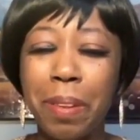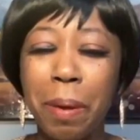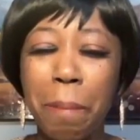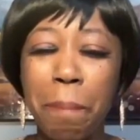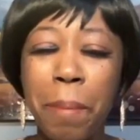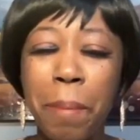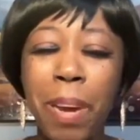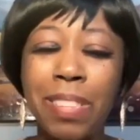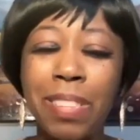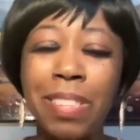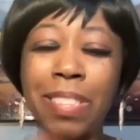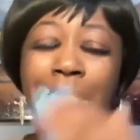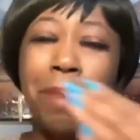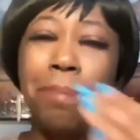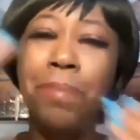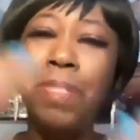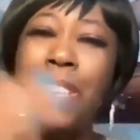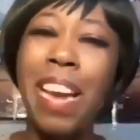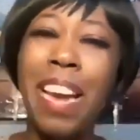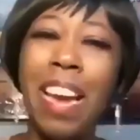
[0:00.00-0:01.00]
but
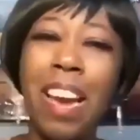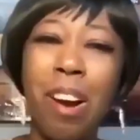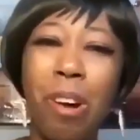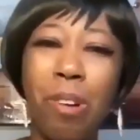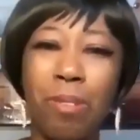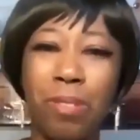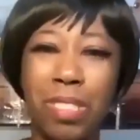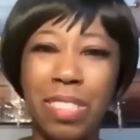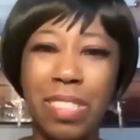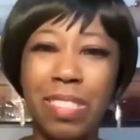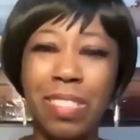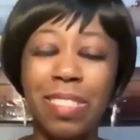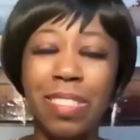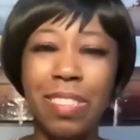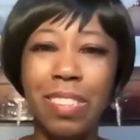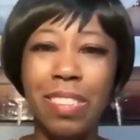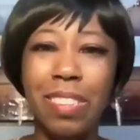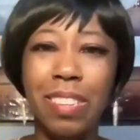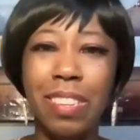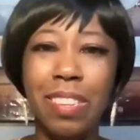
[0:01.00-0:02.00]
step down
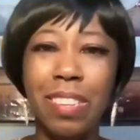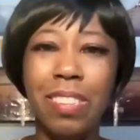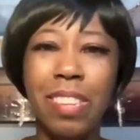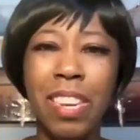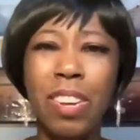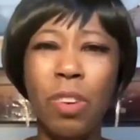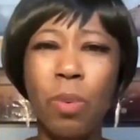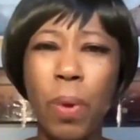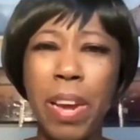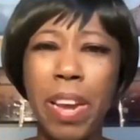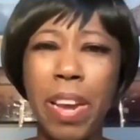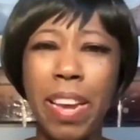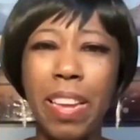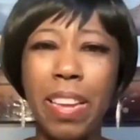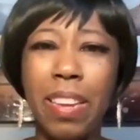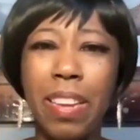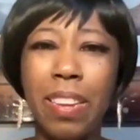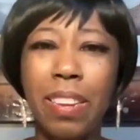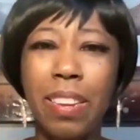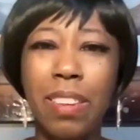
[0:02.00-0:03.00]
in a way
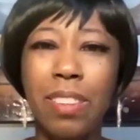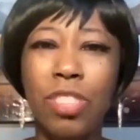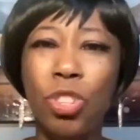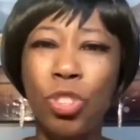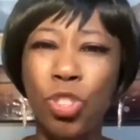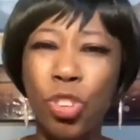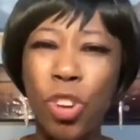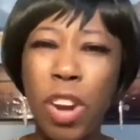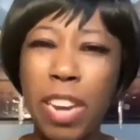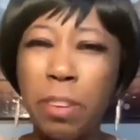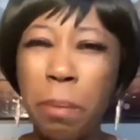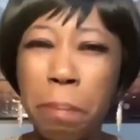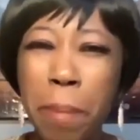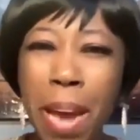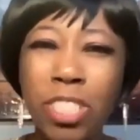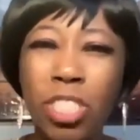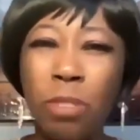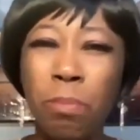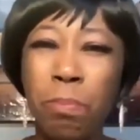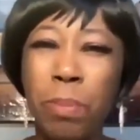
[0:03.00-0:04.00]
to try to match a
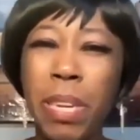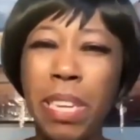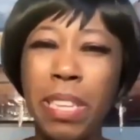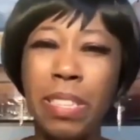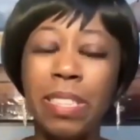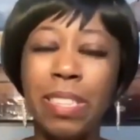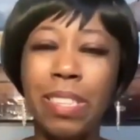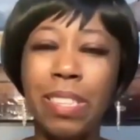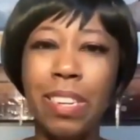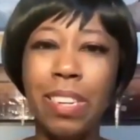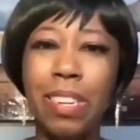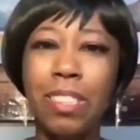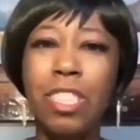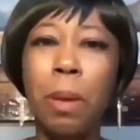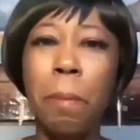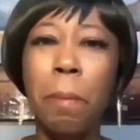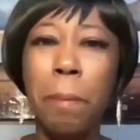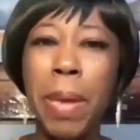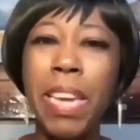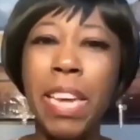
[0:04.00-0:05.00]
meet, to make
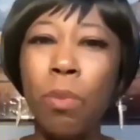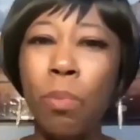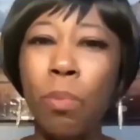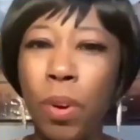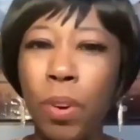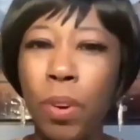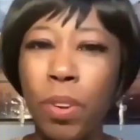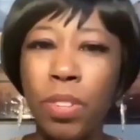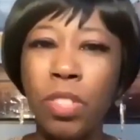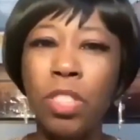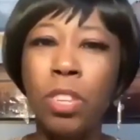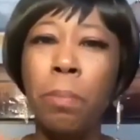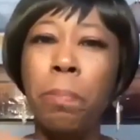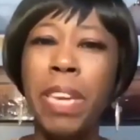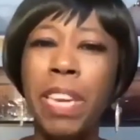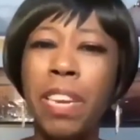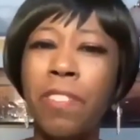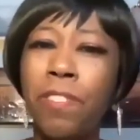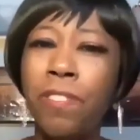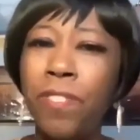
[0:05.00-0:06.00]
it work, to make it
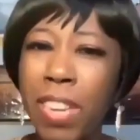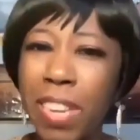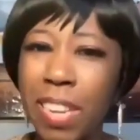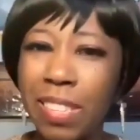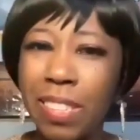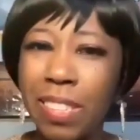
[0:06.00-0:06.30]
fit,